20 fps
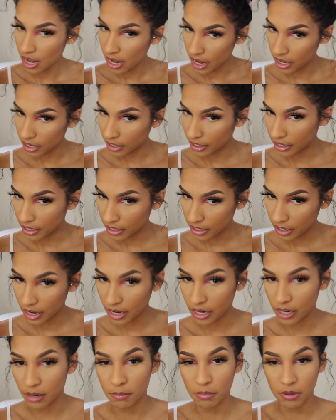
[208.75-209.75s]
I like
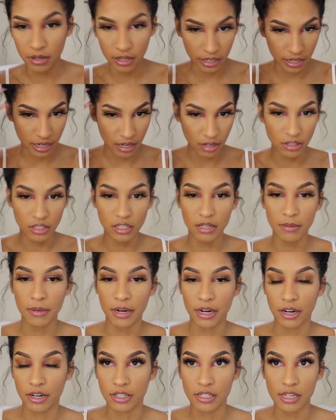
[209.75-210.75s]
kind of pluck out some
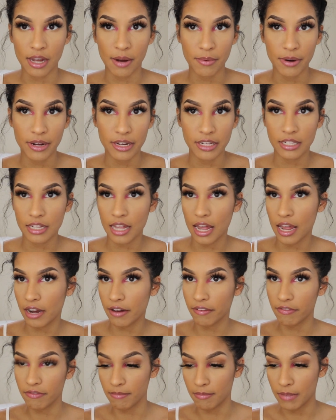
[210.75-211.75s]
hairs. That way it's
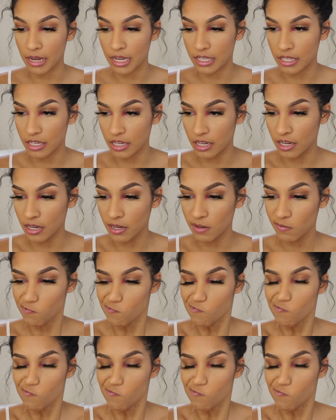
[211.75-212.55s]
kind of messy.